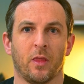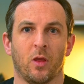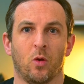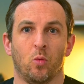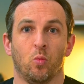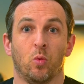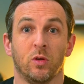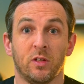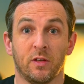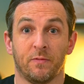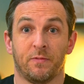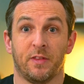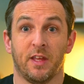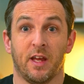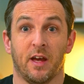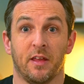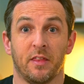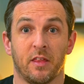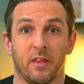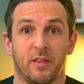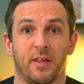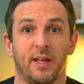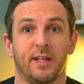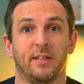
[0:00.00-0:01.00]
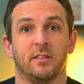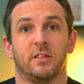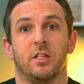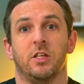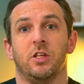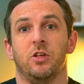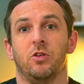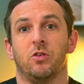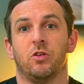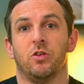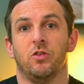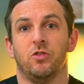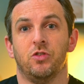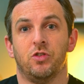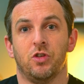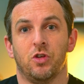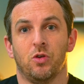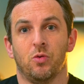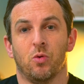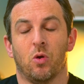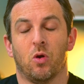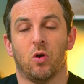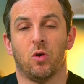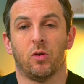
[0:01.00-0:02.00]
One of the other things that you can
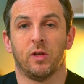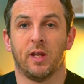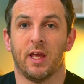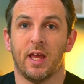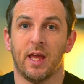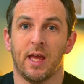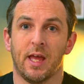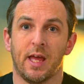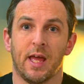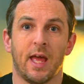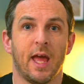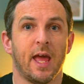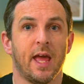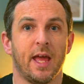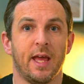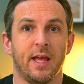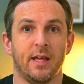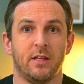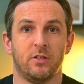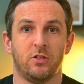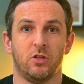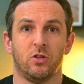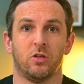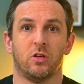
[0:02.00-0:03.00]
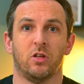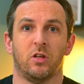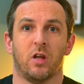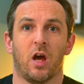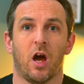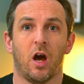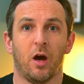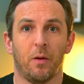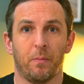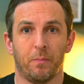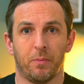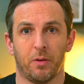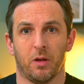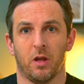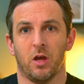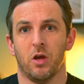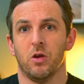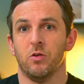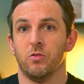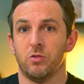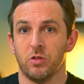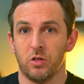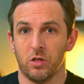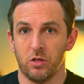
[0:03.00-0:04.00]
do on here is you can
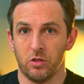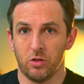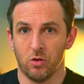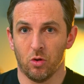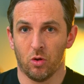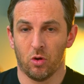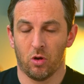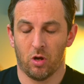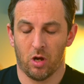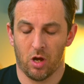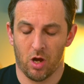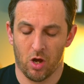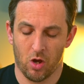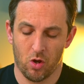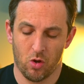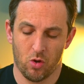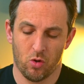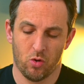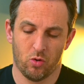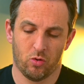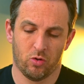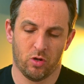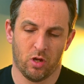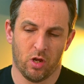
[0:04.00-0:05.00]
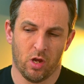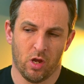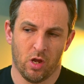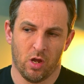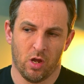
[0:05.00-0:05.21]
upload your own